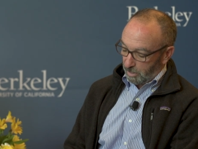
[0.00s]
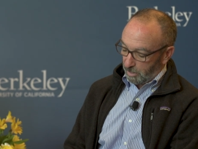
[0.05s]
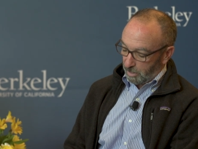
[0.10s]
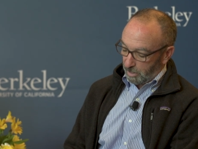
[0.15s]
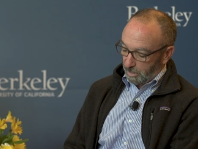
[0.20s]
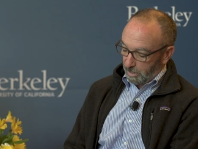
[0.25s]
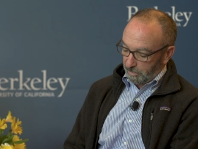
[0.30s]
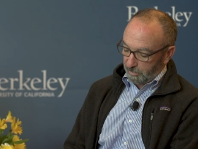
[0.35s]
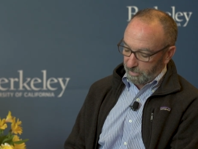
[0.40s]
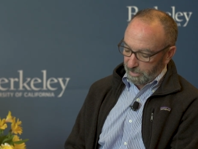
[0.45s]

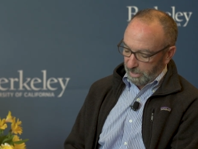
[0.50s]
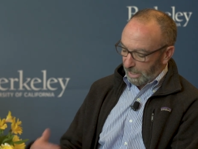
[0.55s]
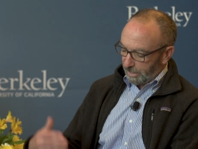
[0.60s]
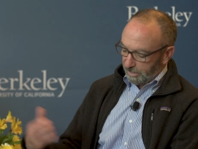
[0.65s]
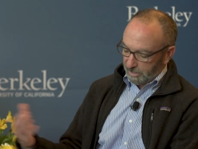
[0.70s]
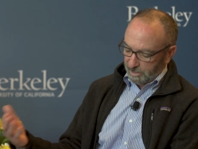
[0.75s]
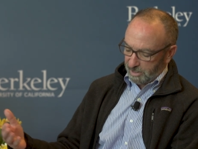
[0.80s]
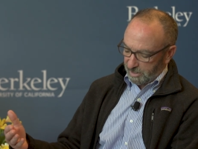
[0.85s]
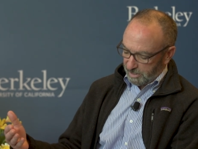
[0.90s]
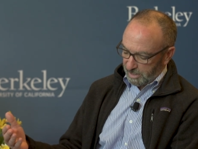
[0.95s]
uh, I
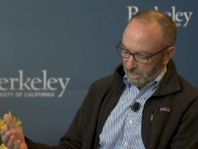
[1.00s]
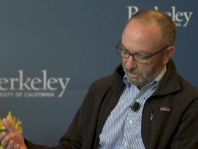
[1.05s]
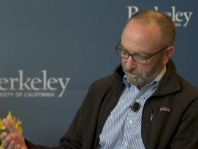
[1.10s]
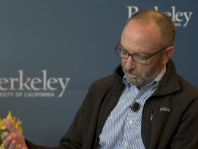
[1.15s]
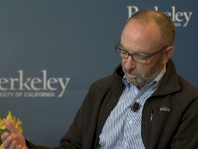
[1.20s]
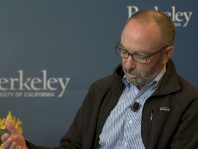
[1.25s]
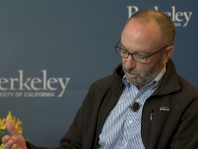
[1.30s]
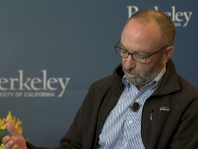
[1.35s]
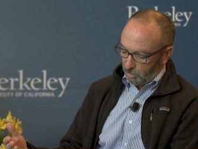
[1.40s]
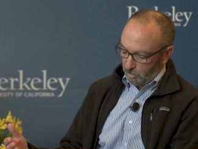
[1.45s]
guess this has
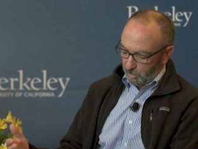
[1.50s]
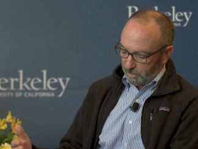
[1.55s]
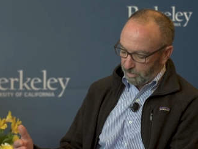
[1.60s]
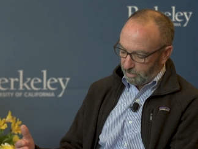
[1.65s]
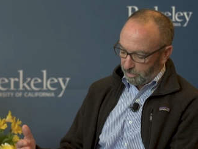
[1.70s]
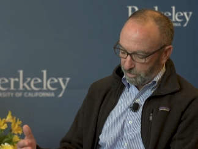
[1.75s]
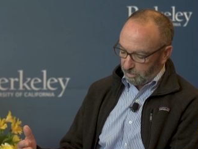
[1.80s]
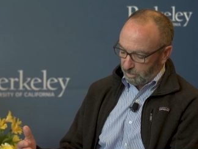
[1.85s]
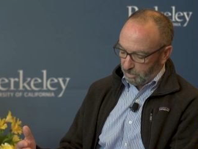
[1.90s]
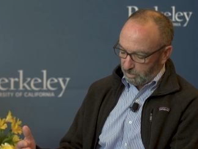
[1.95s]
to do
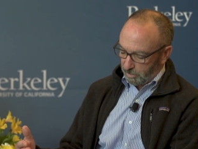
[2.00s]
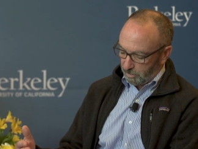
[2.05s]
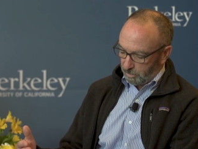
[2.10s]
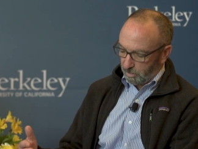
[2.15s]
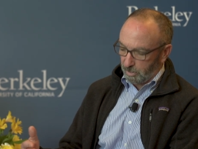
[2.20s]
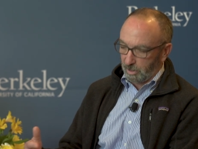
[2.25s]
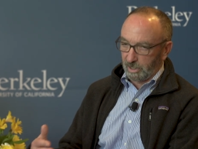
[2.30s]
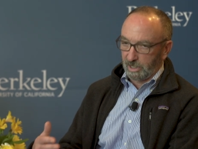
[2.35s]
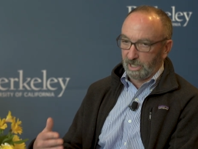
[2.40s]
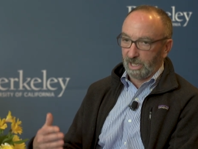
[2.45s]
with,
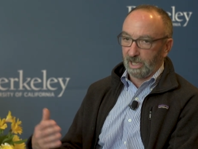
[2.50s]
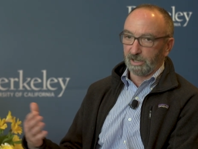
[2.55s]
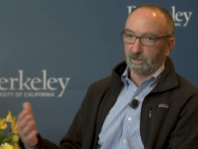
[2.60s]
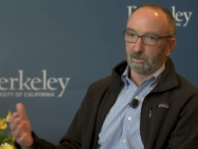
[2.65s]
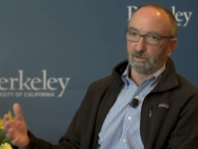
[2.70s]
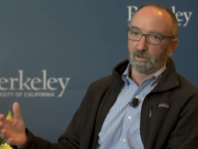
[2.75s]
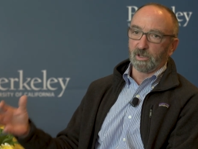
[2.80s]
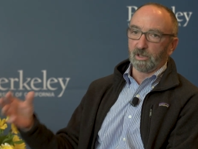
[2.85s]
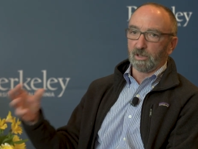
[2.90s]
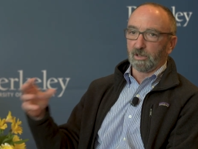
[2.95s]
uh,
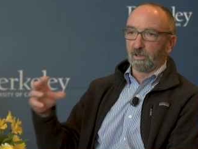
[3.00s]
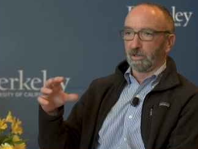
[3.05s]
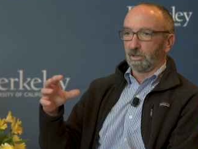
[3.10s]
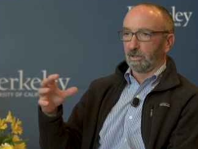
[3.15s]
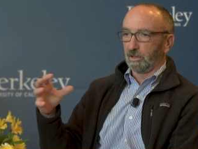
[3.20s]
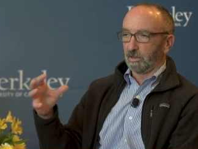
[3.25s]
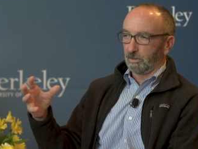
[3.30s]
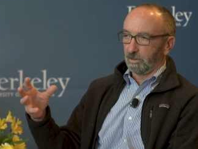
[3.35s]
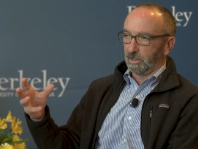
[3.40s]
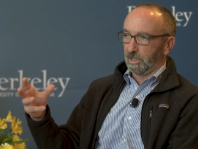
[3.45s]
again,
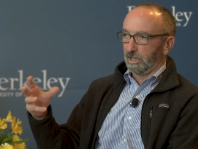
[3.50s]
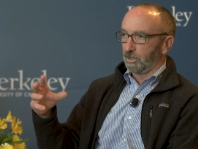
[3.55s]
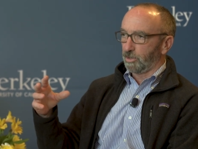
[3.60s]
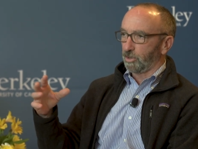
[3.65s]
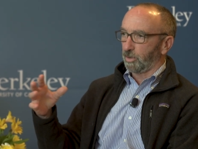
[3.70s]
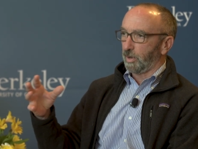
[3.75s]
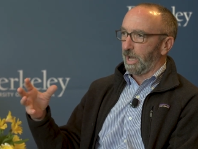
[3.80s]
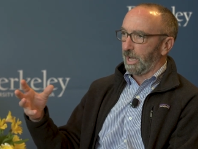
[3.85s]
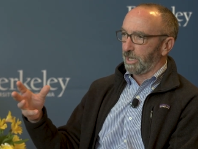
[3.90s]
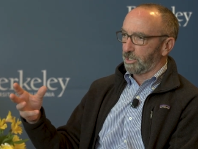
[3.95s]
uh,
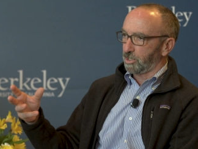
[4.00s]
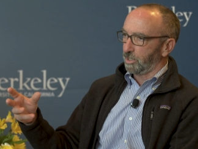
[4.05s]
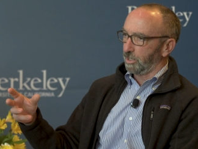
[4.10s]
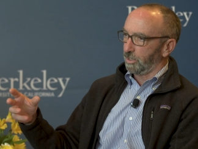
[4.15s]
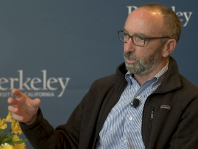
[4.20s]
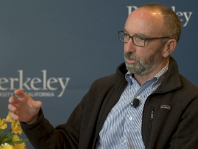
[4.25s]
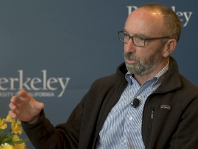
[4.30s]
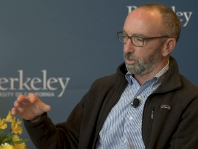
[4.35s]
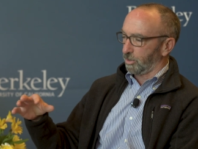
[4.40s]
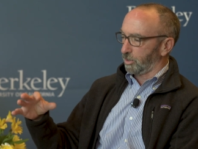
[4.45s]

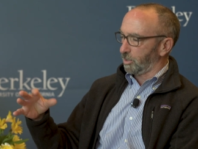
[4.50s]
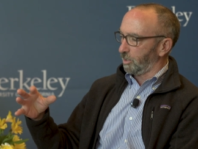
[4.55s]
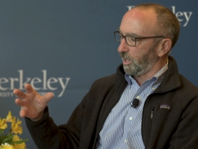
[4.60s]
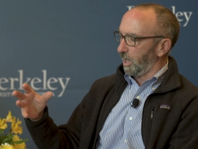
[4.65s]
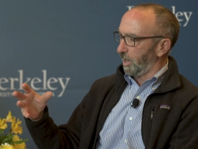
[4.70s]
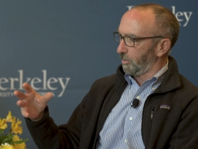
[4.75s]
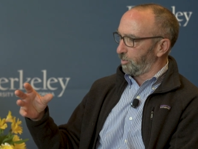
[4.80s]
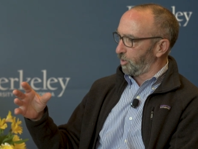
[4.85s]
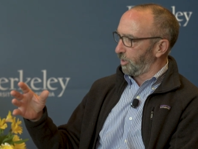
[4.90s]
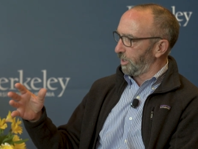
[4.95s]
interactions or
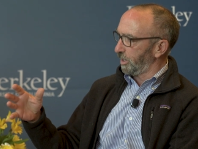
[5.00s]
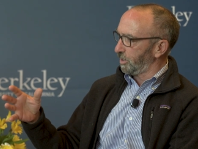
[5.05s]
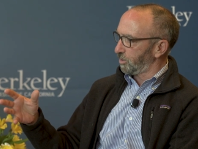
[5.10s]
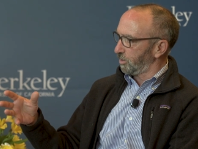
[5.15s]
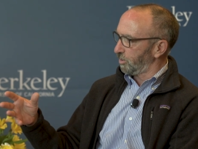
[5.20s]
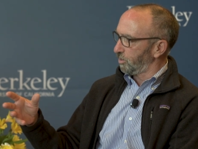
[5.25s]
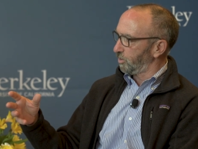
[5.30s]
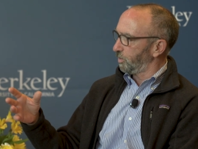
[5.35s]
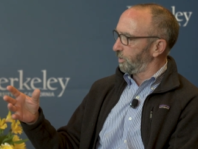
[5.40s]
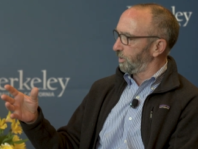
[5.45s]

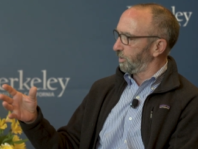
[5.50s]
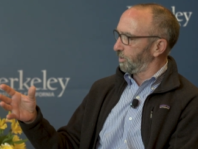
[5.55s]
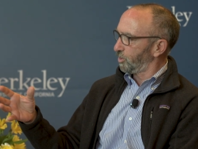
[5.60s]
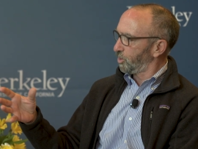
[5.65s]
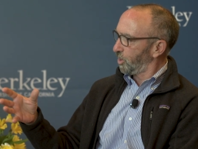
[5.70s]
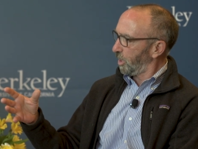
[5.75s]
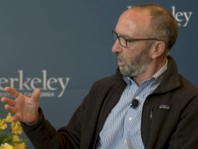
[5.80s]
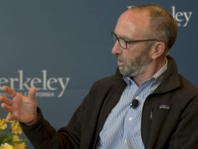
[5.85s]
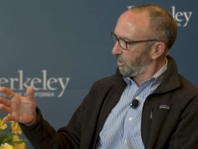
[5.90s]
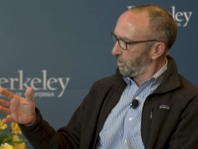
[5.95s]
collaborations with
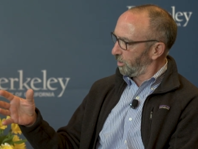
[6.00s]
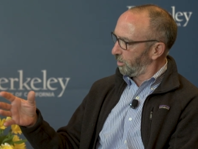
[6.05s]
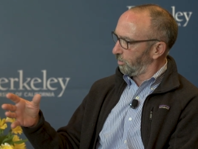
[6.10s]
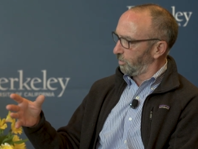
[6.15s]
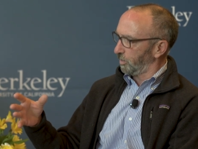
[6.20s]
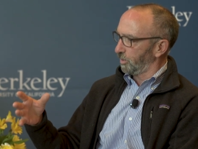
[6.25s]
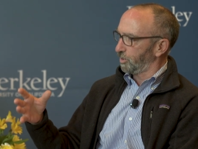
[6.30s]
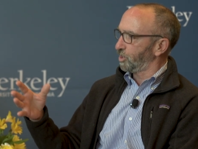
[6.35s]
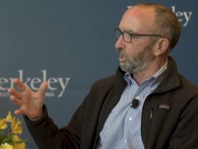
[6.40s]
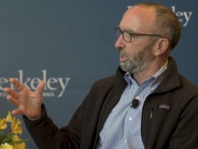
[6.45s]
China or
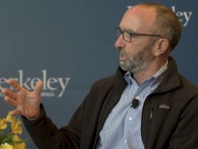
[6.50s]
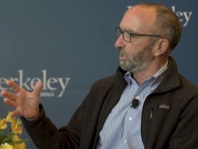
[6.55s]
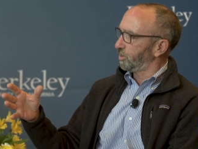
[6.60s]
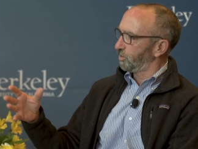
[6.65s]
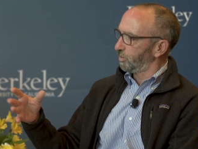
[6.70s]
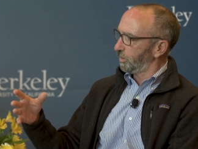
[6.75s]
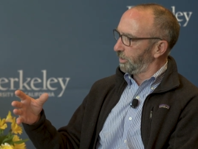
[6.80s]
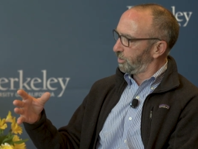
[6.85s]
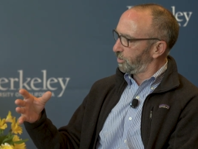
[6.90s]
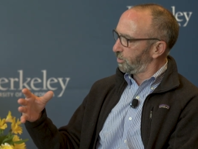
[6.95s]
with
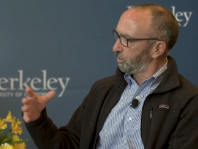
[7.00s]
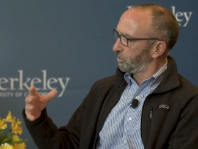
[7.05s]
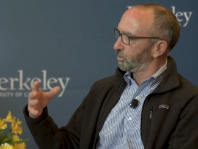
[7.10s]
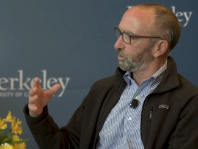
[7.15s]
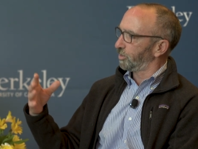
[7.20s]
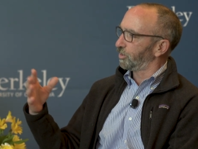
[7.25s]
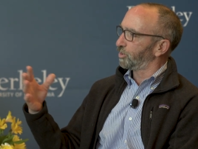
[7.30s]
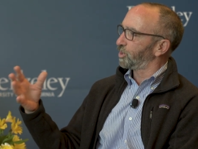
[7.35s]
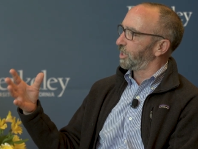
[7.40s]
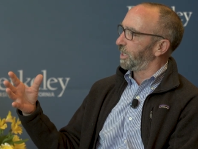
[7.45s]
Chinese research
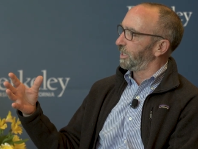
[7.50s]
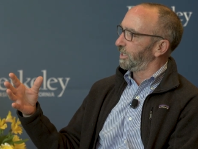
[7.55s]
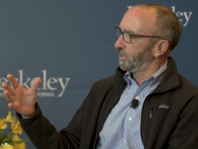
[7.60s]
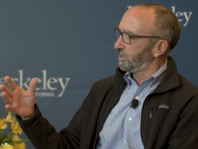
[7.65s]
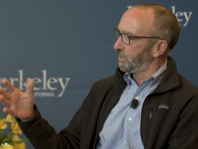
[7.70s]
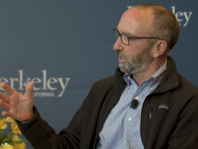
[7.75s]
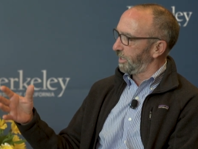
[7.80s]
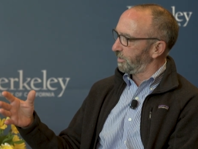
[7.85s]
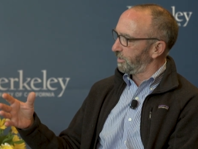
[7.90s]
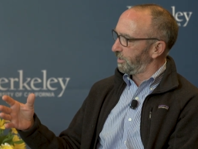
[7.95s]
or
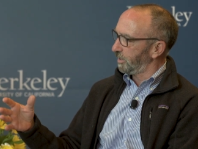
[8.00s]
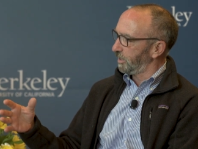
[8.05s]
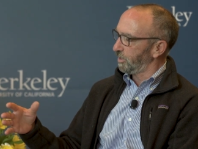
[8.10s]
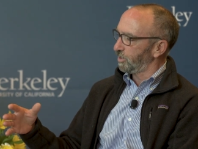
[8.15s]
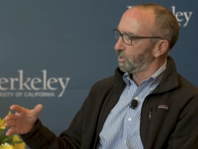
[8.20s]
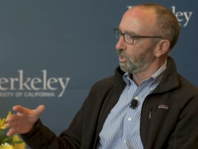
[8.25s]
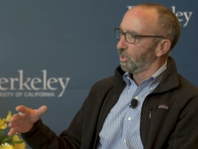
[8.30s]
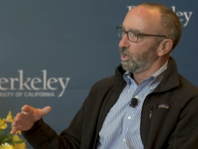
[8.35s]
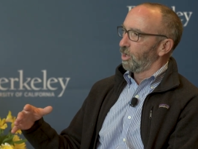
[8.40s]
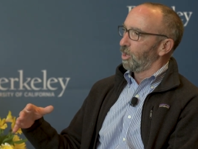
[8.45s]
Chinese entities.